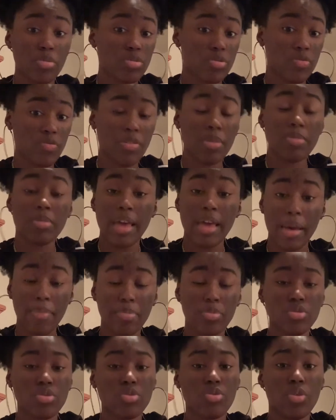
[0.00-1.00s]
from the
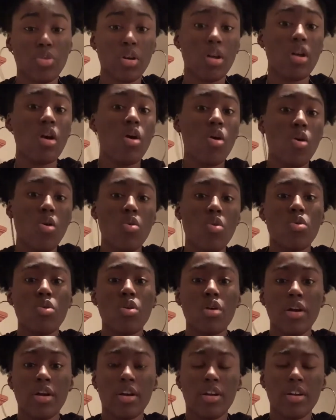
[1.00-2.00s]
Apple Store
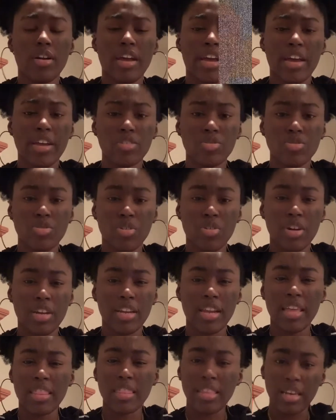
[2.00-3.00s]
or Android.
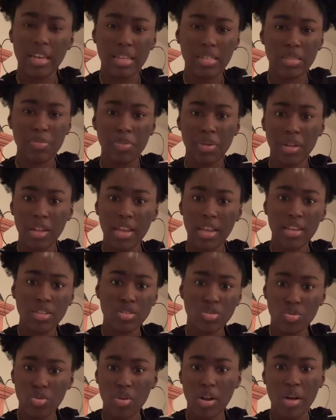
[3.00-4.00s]
I think it's Play
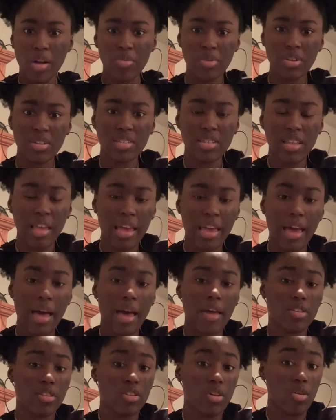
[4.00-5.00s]
Store, I want to say.
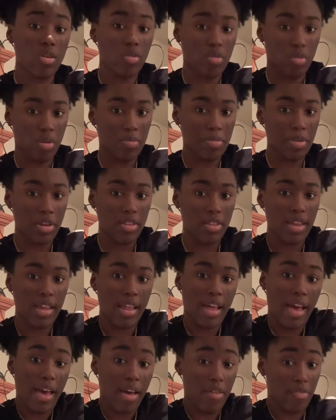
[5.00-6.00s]
Don't quote me on that.
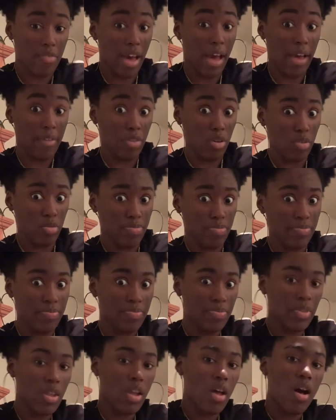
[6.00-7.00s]
I have an iPhone.
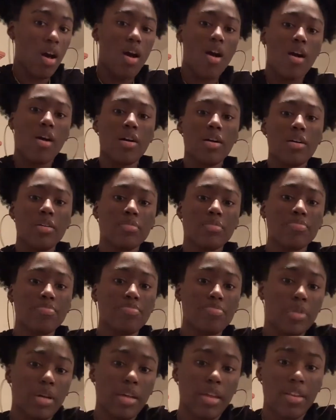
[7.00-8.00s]

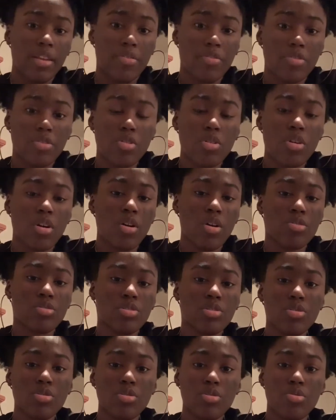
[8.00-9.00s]
But if you go
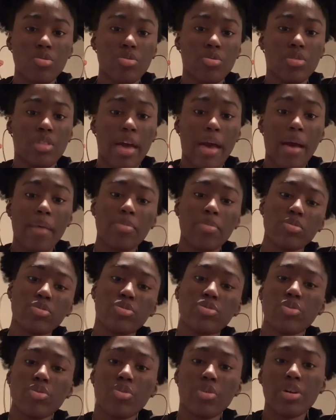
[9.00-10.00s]
to the Apple
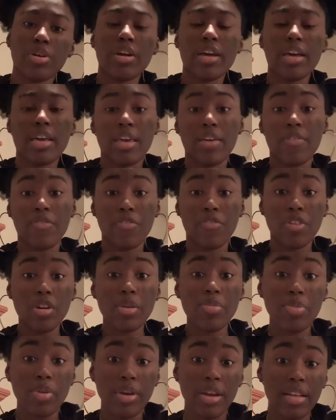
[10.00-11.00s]
Store and get
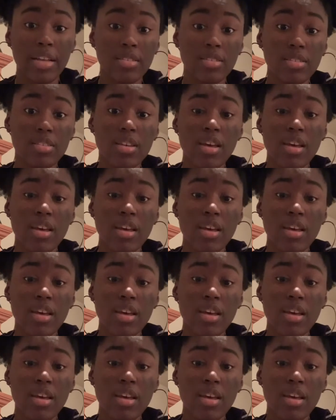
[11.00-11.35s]
FreePrints,